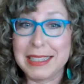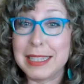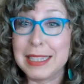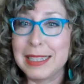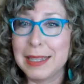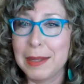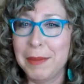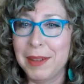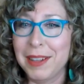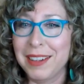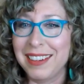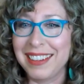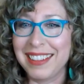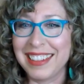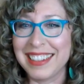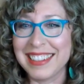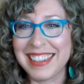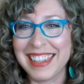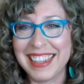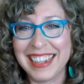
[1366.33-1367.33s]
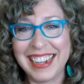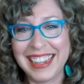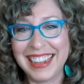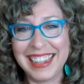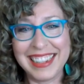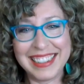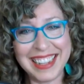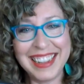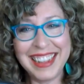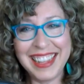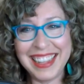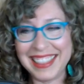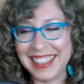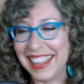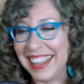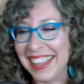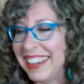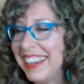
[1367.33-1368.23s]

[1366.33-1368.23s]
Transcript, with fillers: similar to this thing. I like, I like that.